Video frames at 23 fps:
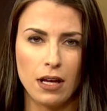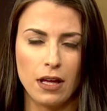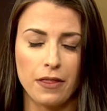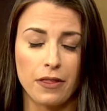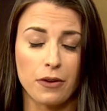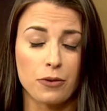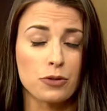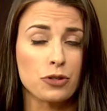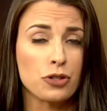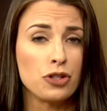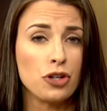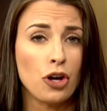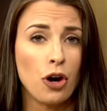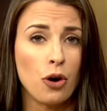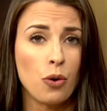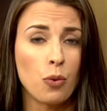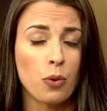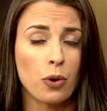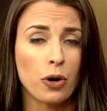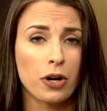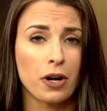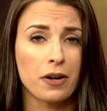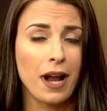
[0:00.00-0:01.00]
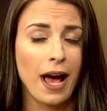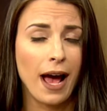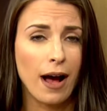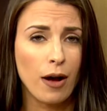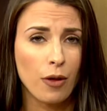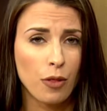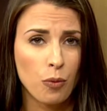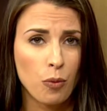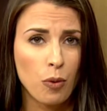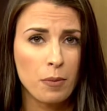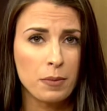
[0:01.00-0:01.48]
There is no word on
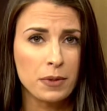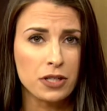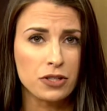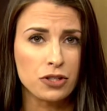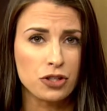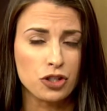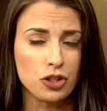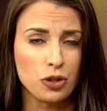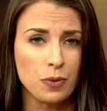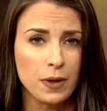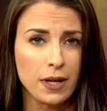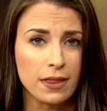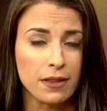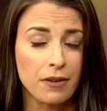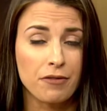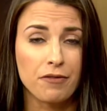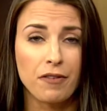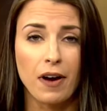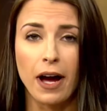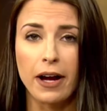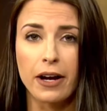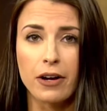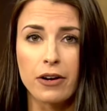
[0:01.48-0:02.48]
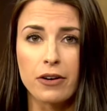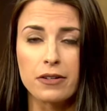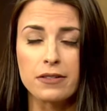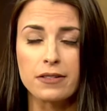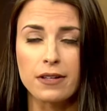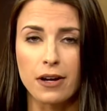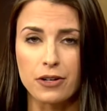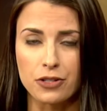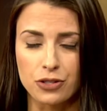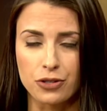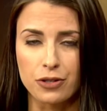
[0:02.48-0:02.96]
how the woman is doing. The fire is
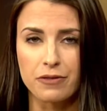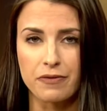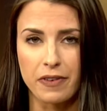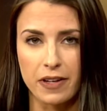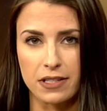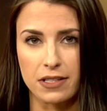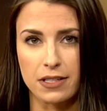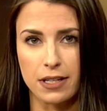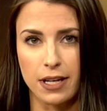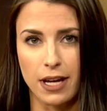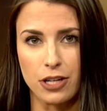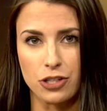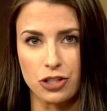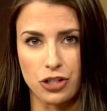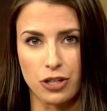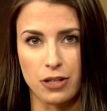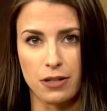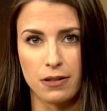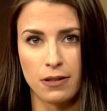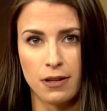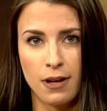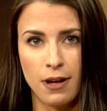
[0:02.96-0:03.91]
under investigation.